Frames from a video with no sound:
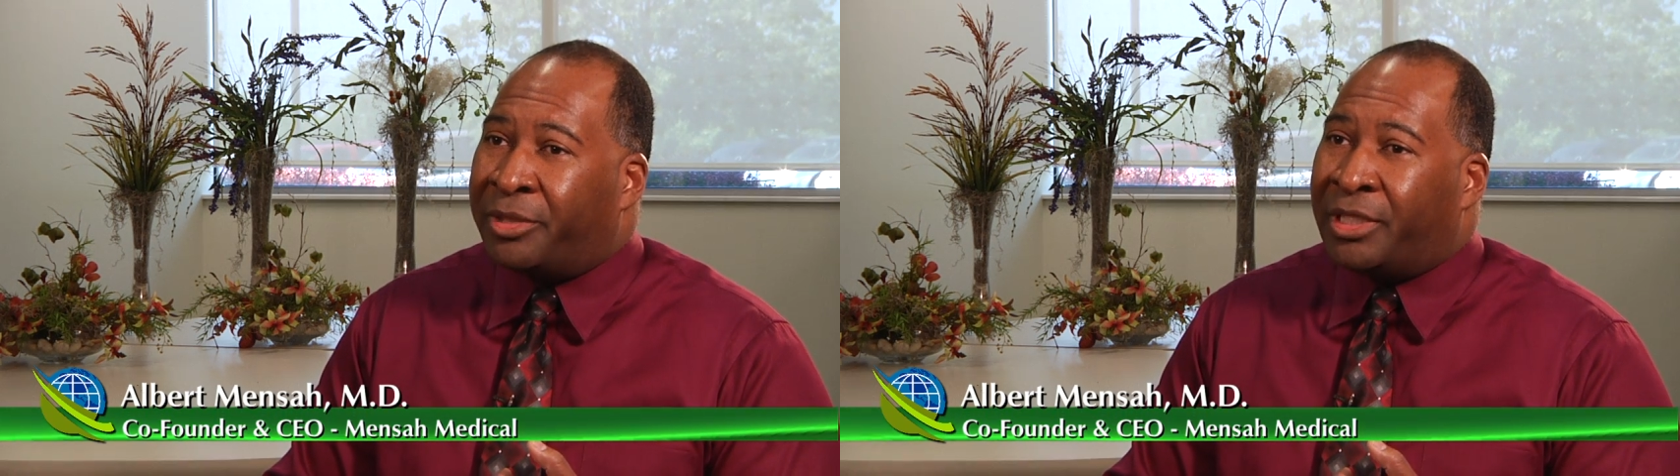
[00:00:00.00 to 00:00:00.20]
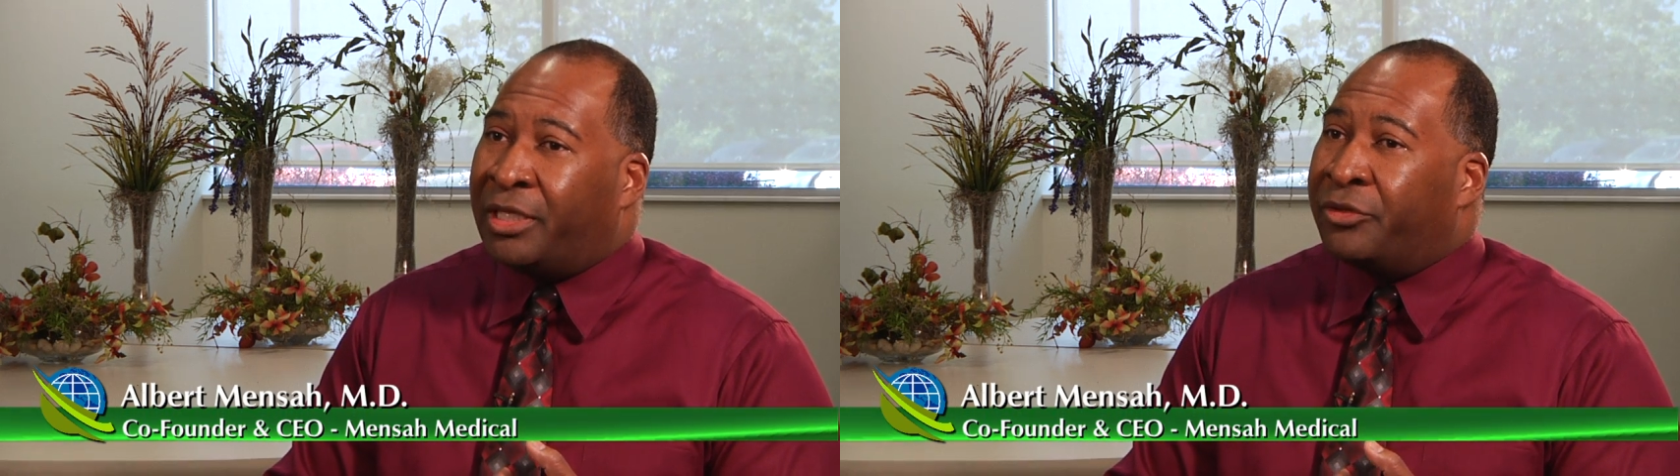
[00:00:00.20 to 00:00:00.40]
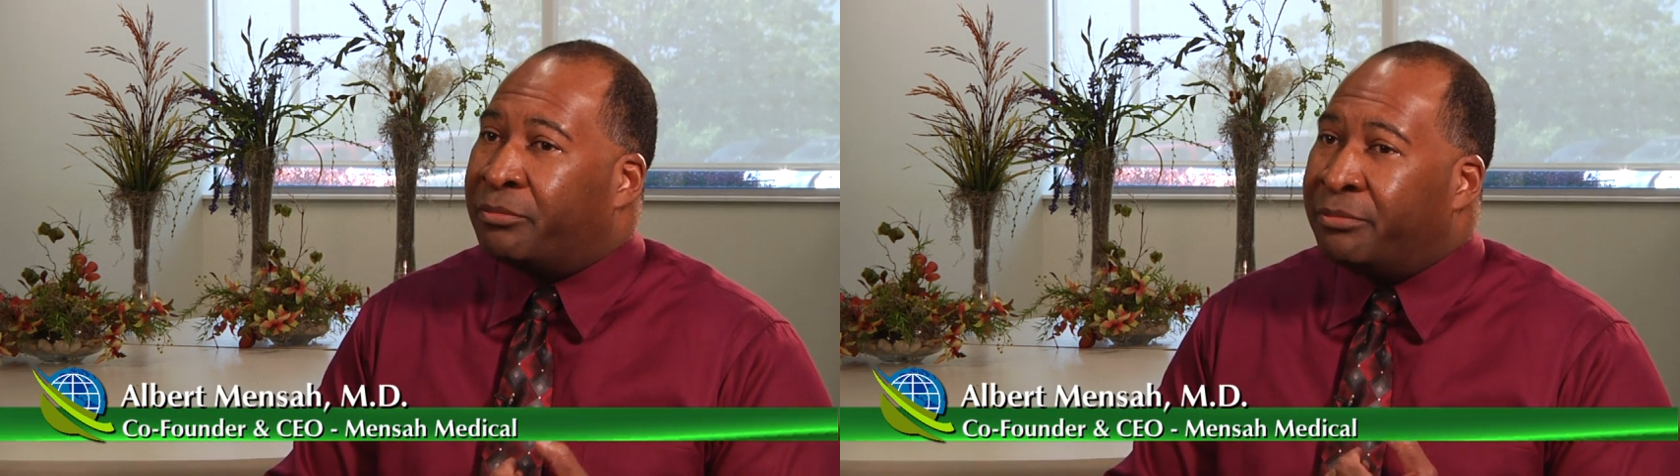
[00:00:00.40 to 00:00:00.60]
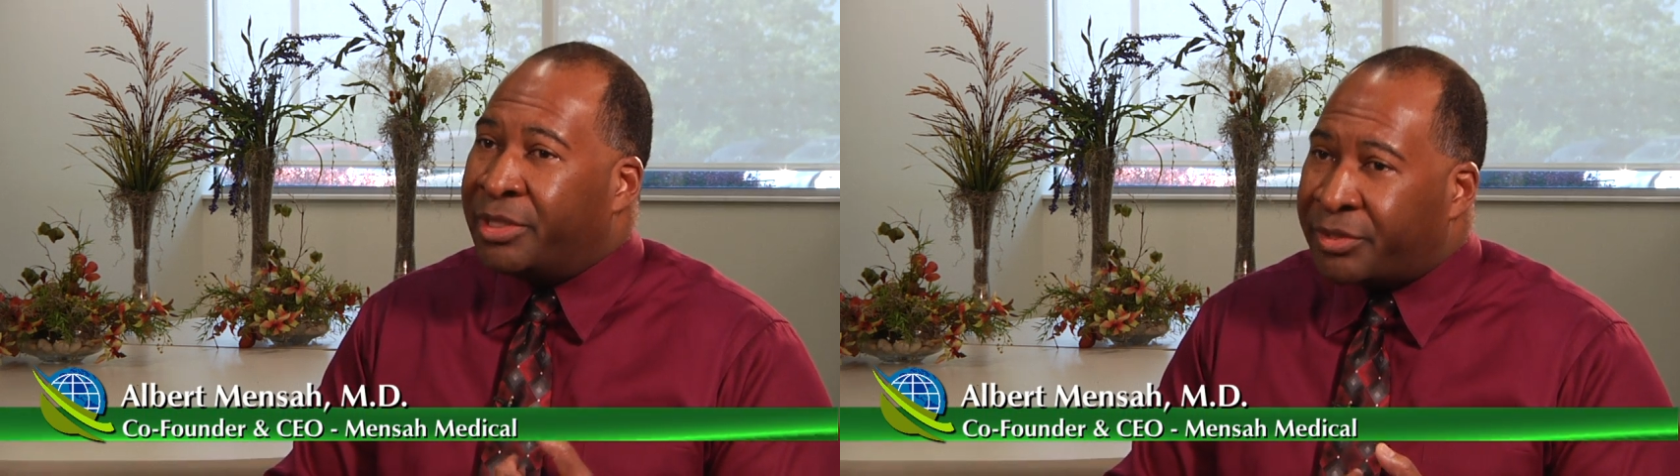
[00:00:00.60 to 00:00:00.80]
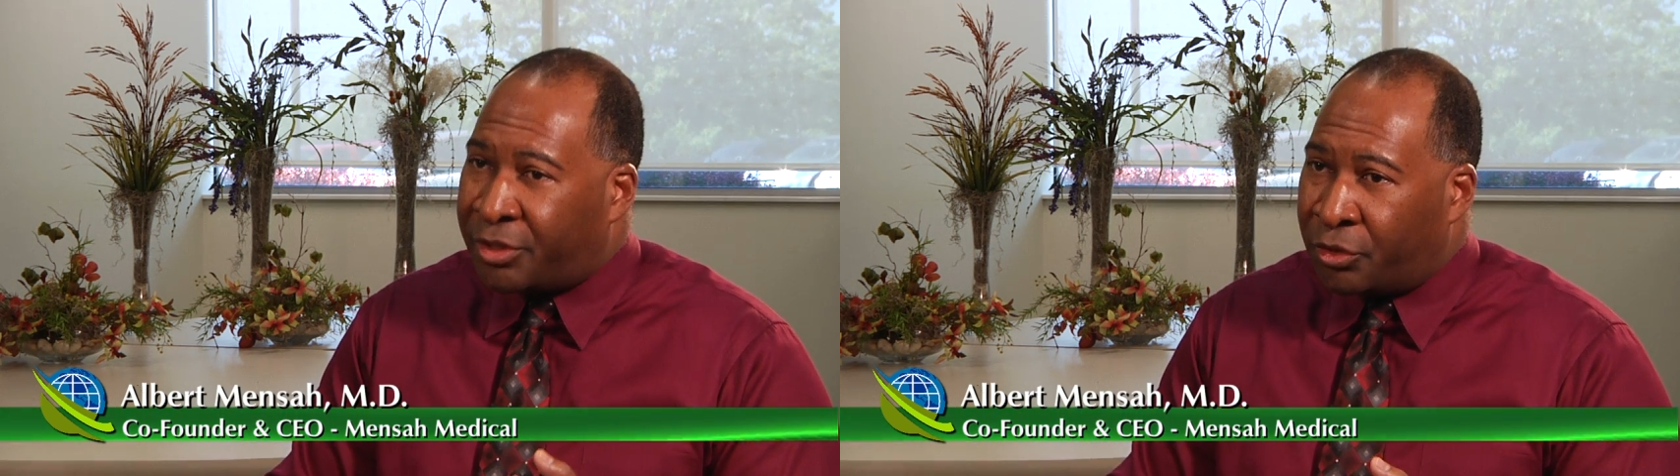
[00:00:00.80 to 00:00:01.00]
be either
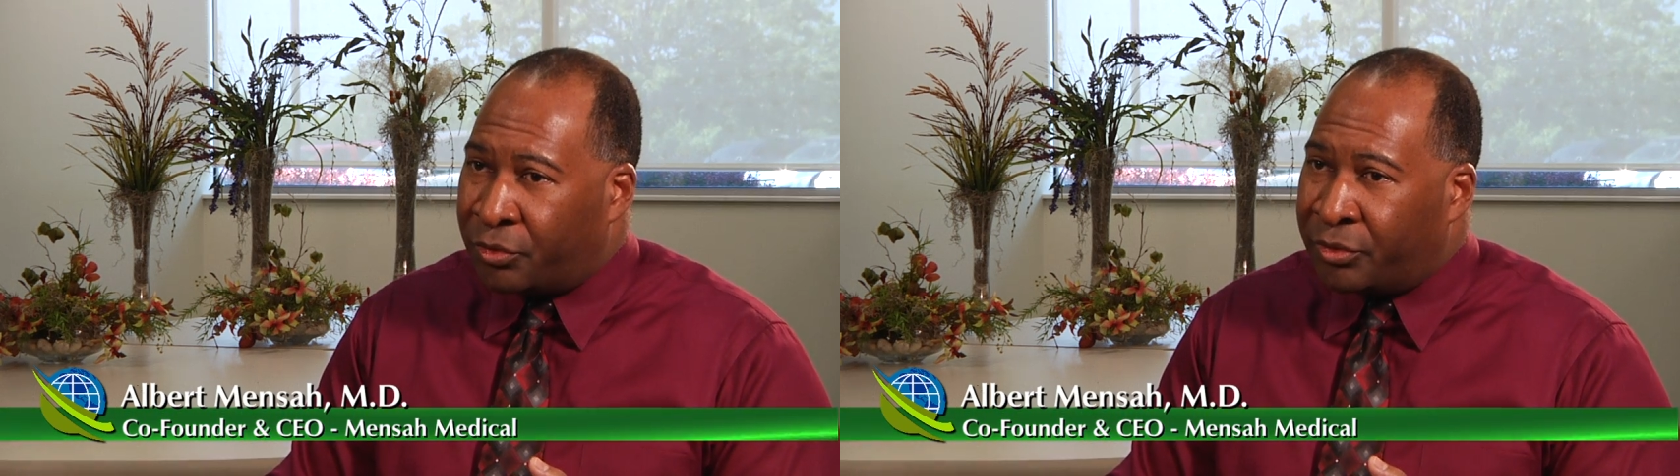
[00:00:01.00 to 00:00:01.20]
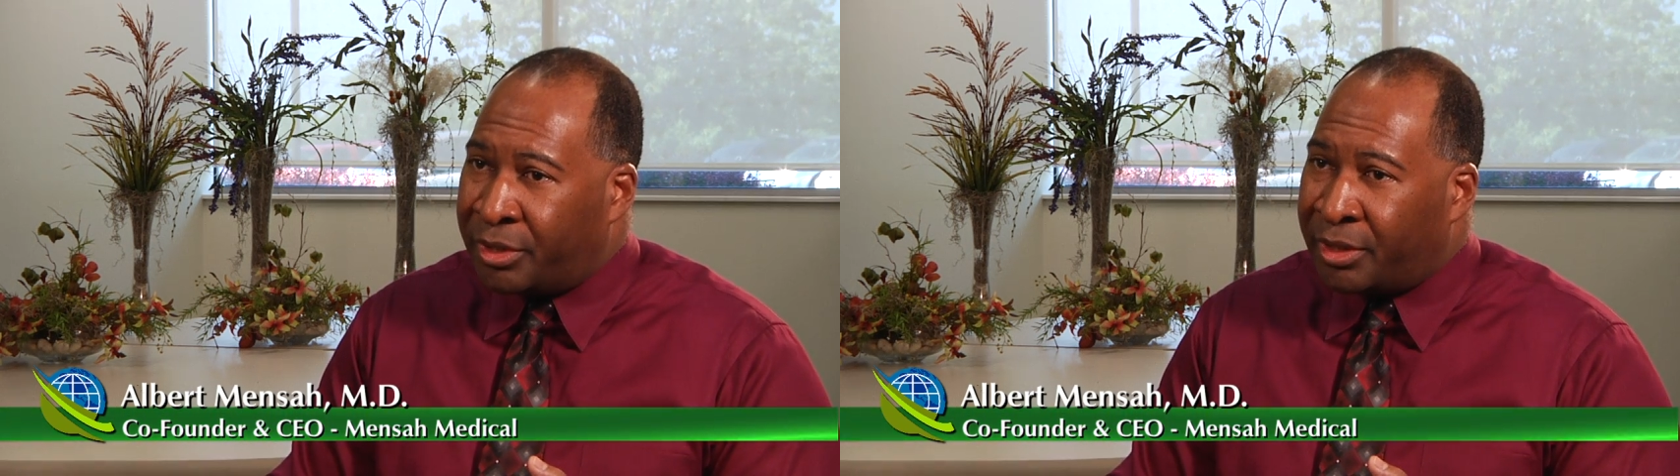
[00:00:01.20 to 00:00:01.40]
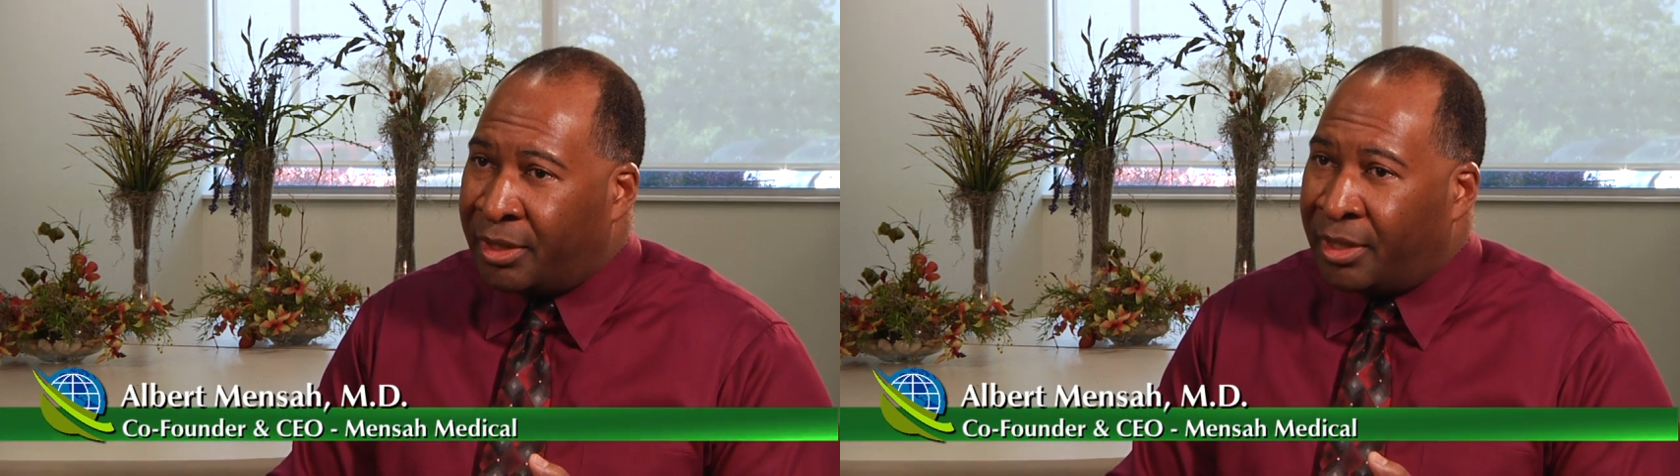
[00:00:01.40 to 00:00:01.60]
miscued,